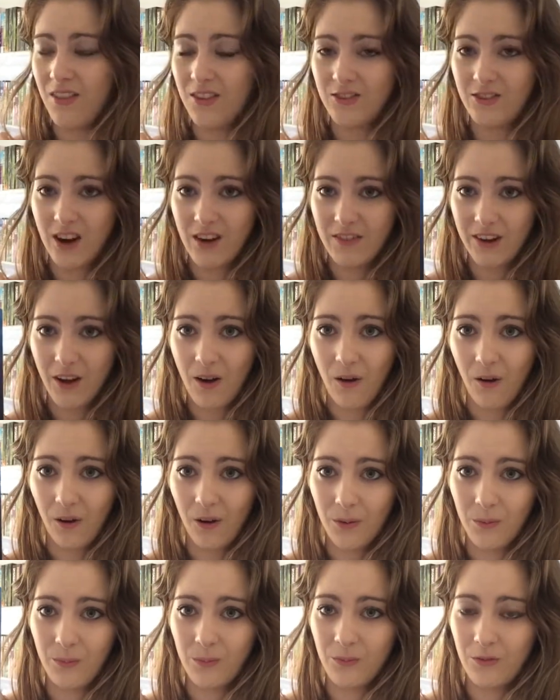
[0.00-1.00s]
they're driving
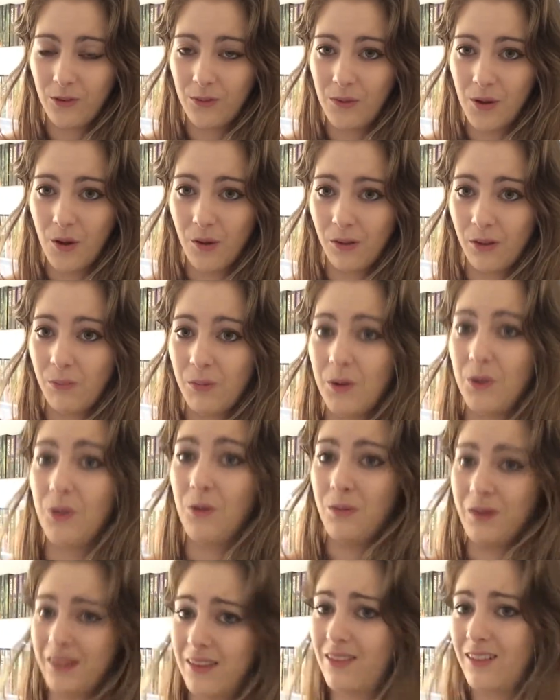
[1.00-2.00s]
home from the hospital
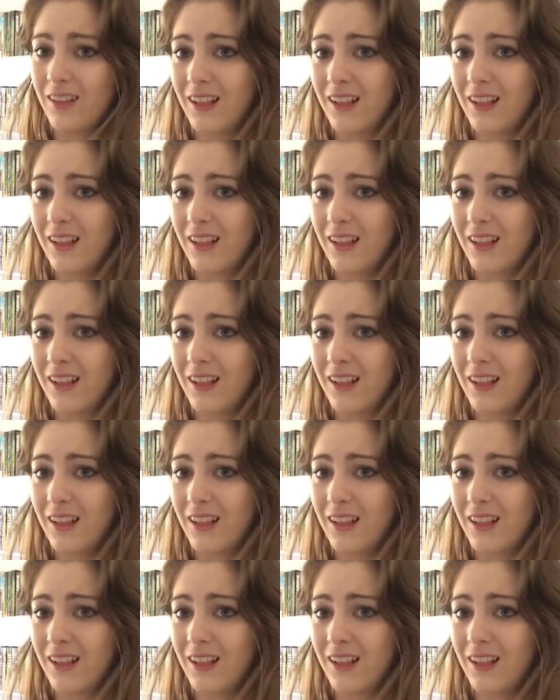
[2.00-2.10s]
with